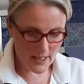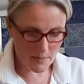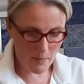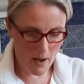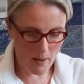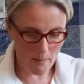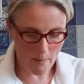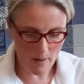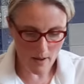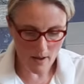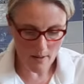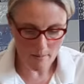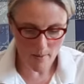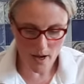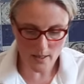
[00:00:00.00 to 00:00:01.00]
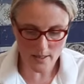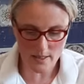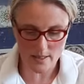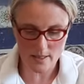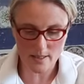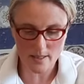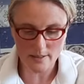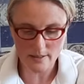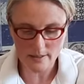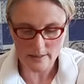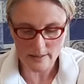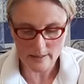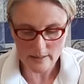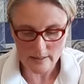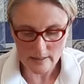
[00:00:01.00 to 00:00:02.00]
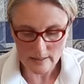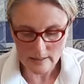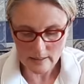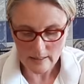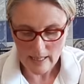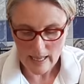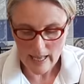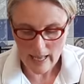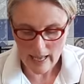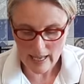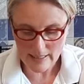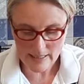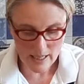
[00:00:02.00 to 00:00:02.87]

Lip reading: pop boxes, and